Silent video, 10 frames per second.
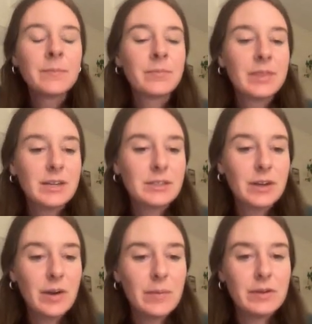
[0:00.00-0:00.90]
that's a
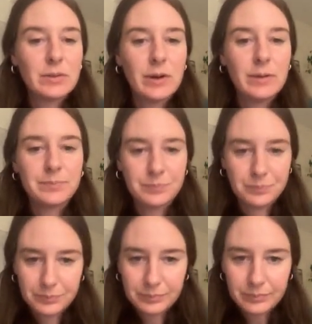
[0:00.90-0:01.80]
carbon as well.
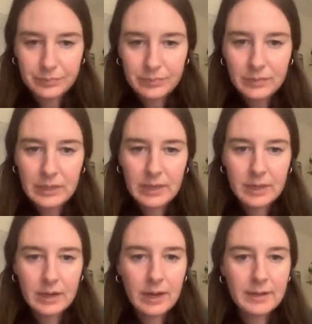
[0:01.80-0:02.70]
And
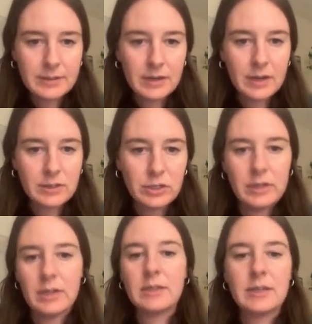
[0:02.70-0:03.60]
then it has an oxygen
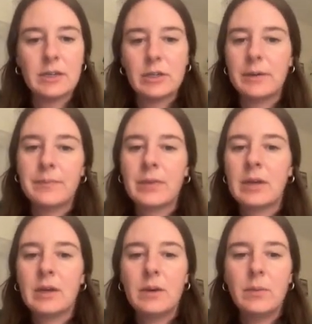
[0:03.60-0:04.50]
in the center.
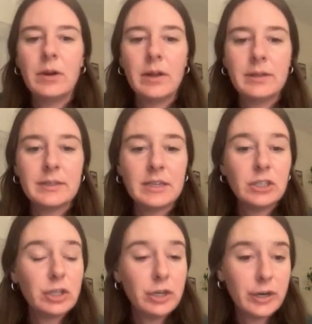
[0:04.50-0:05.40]
We call this a
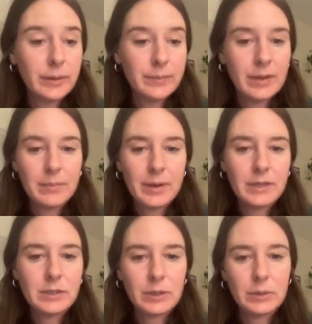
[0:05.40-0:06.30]
sugar, and
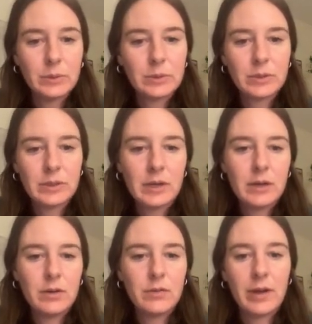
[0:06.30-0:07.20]
pentose,
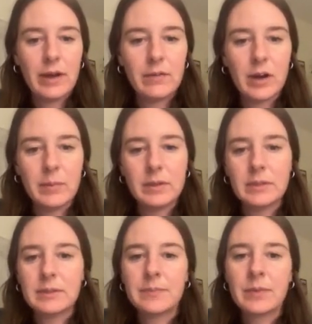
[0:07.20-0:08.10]
5
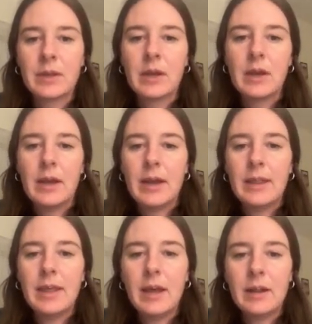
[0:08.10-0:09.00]
carbons.
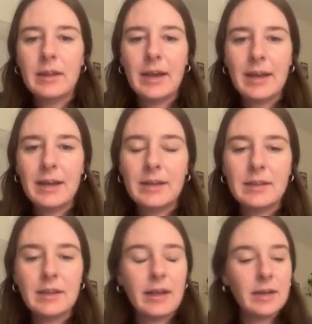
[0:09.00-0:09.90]
And then on the end,
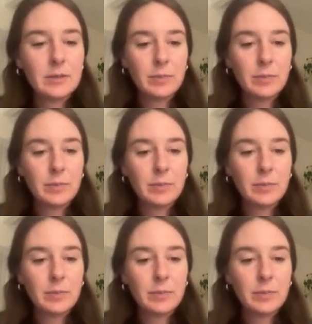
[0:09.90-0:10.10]
the last